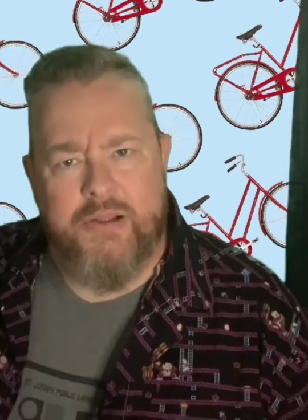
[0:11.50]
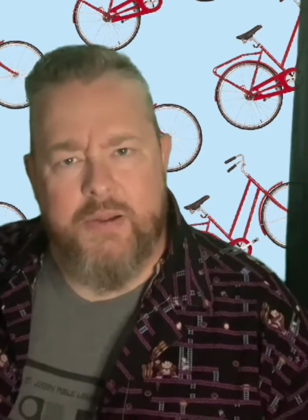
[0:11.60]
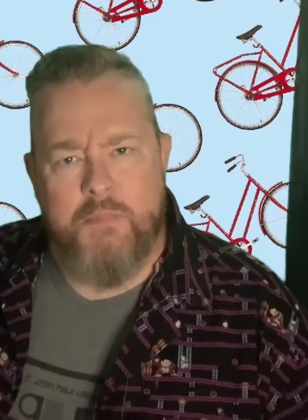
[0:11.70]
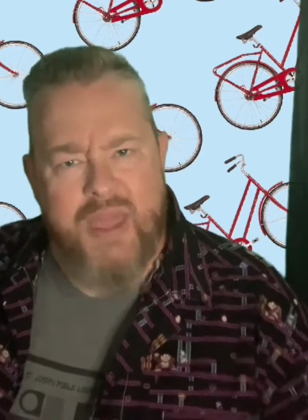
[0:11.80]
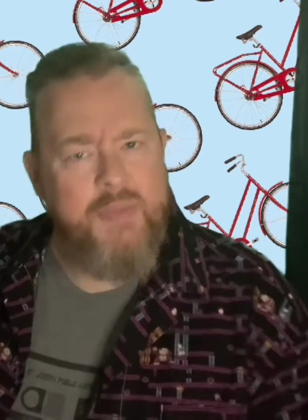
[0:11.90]

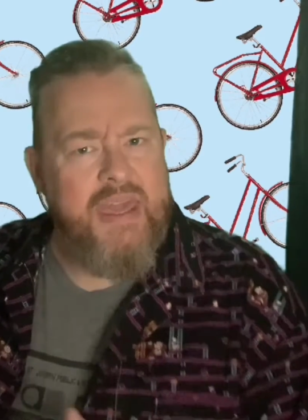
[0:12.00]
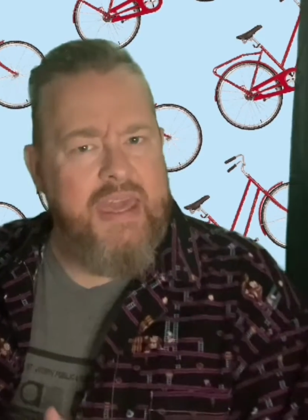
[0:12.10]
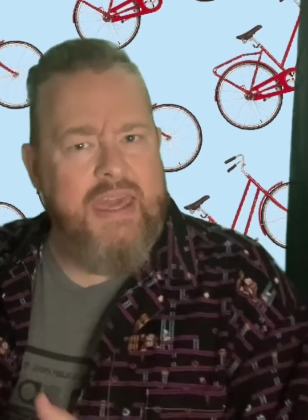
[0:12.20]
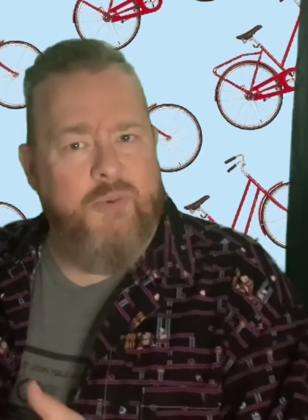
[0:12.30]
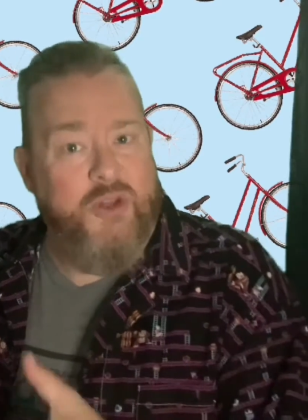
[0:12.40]

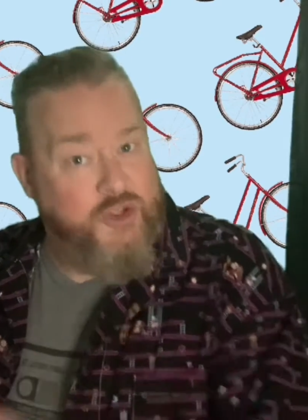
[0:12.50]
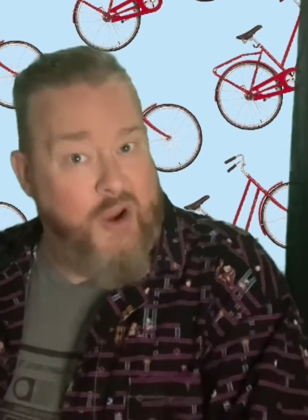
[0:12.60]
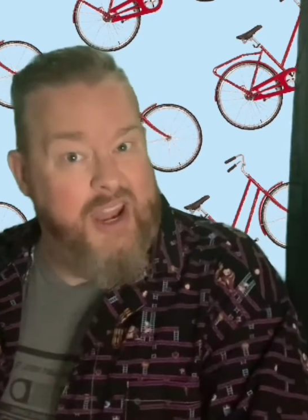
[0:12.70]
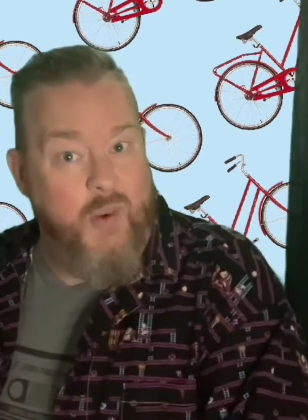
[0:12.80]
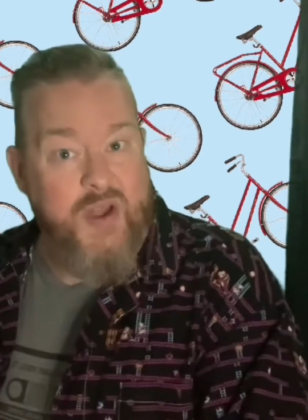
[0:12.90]
Maybe with
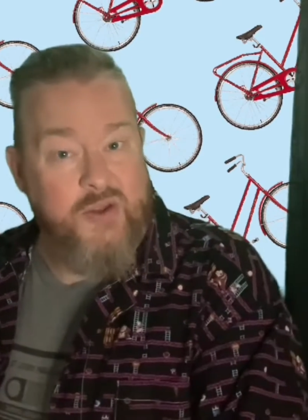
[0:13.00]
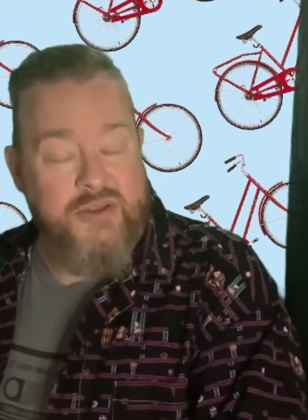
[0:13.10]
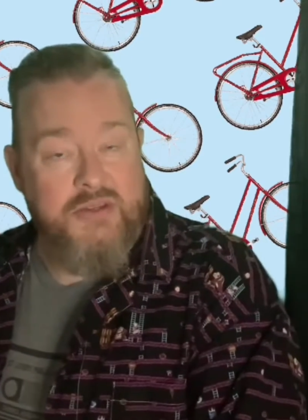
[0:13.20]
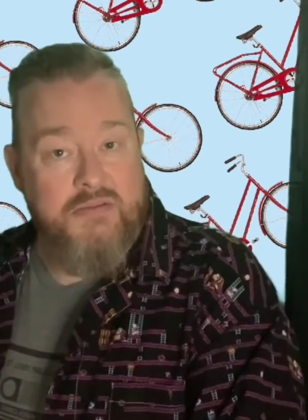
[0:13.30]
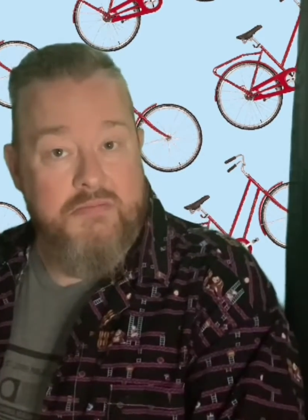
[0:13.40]
training wheels?
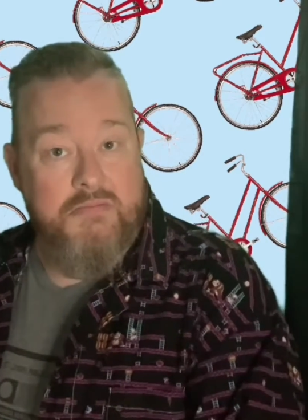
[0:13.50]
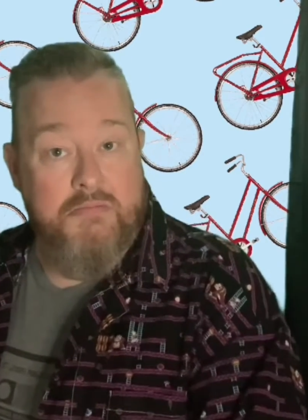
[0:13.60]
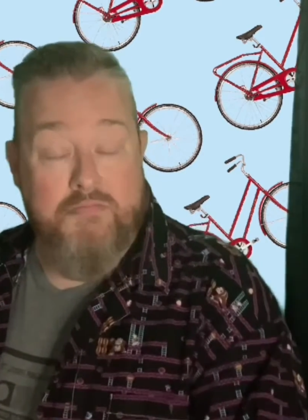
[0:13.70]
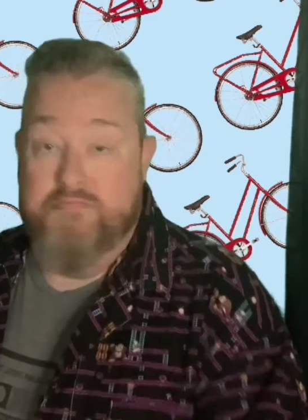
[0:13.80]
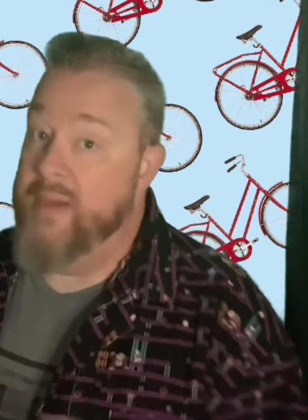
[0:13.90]

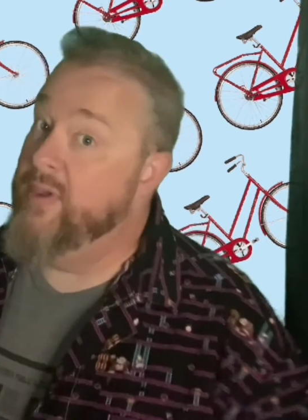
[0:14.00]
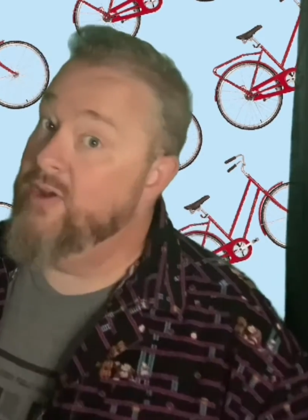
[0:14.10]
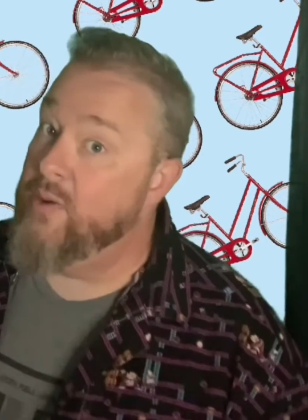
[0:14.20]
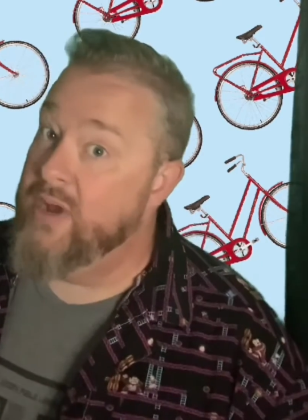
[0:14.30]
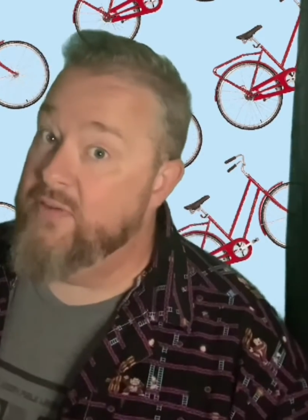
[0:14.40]
Maybe you're
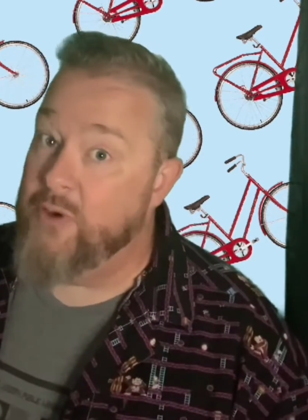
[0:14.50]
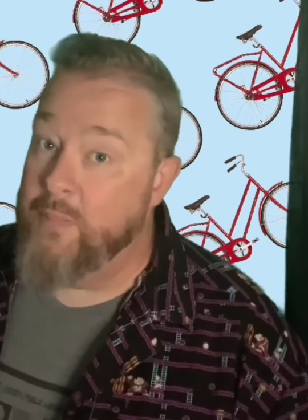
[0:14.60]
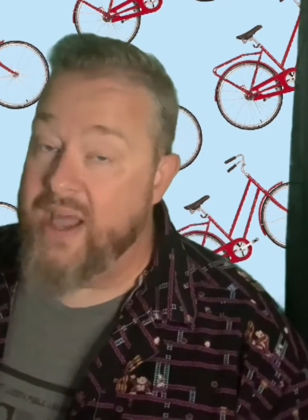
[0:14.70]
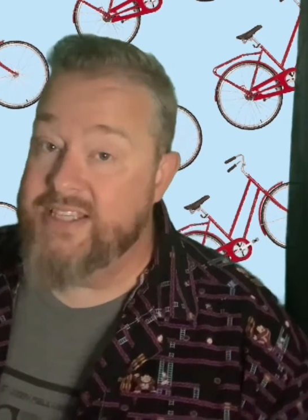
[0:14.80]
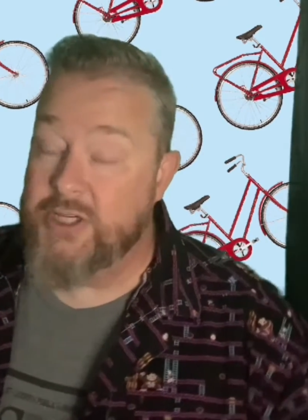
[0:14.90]
not ready for a
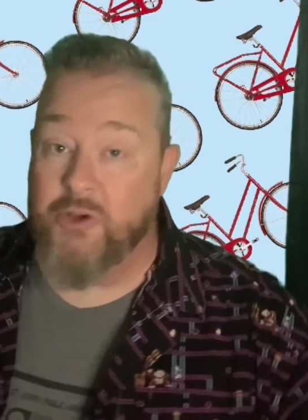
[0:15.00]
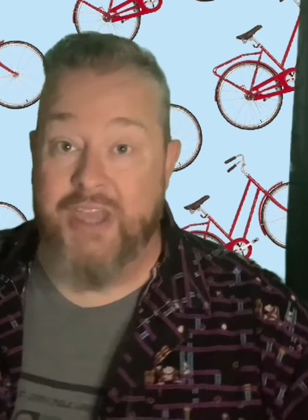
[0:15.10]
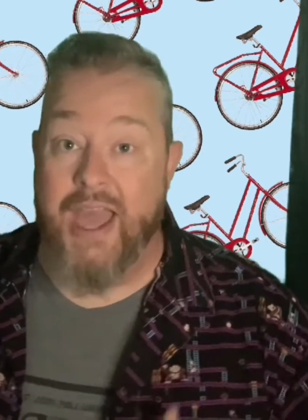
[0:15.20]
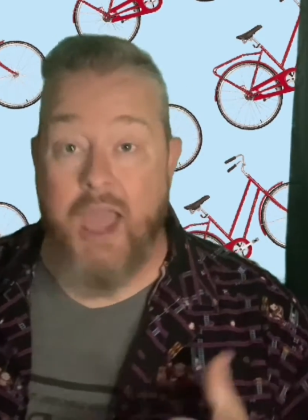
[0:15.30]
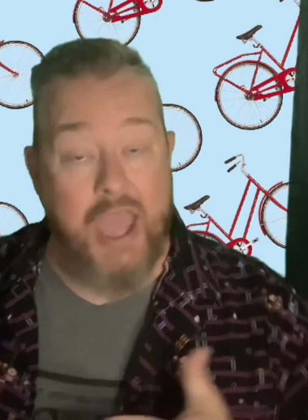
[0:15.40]
bicycle
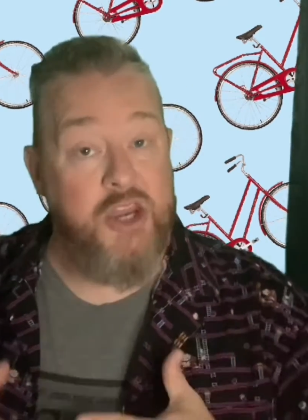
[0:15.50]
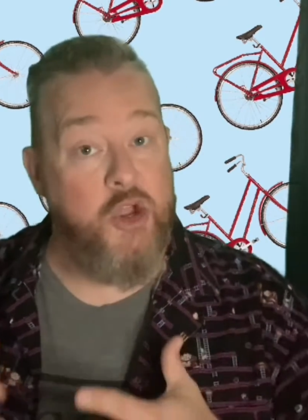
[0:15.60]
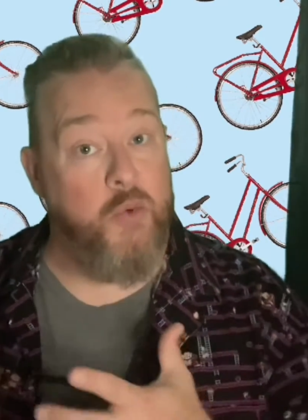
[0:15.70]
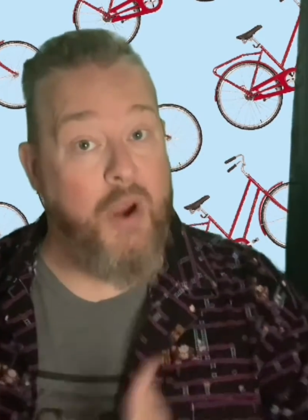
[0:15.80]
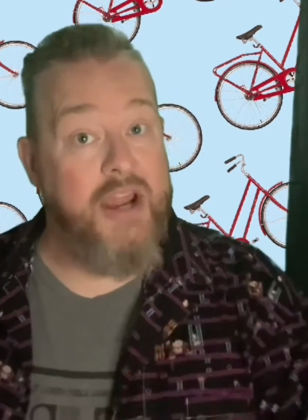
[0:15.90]
yet and
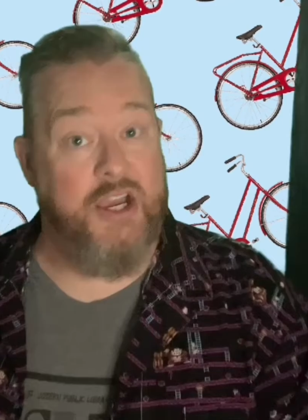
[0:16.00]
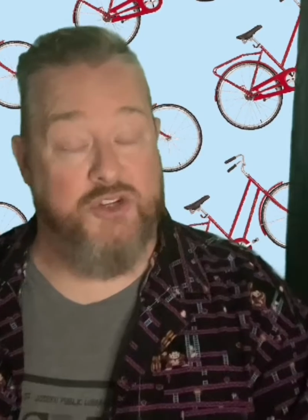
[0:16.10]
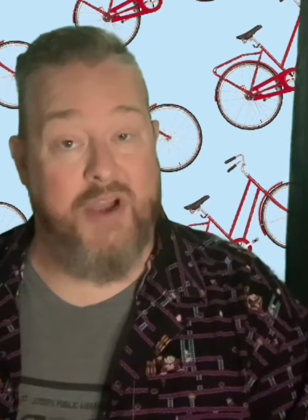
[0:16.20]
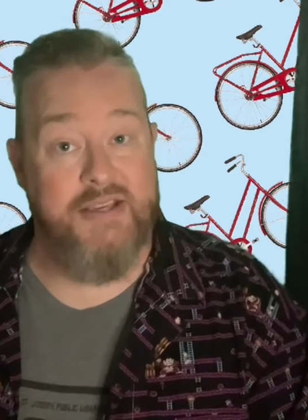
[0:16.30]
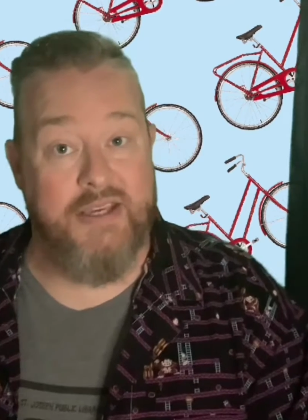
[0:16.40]
you're riding a
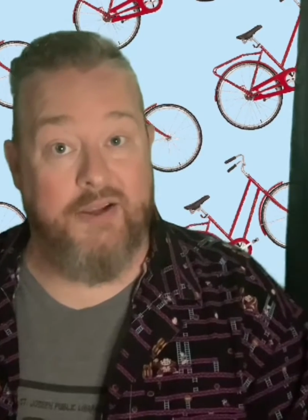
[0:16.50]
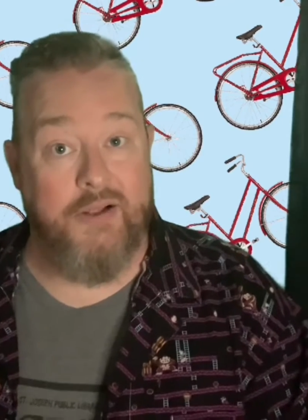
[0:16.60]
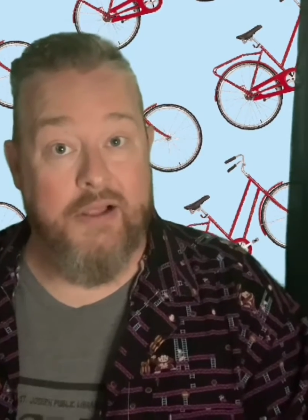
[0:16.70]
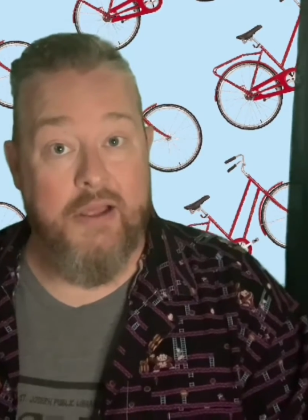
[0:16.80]
tricycle?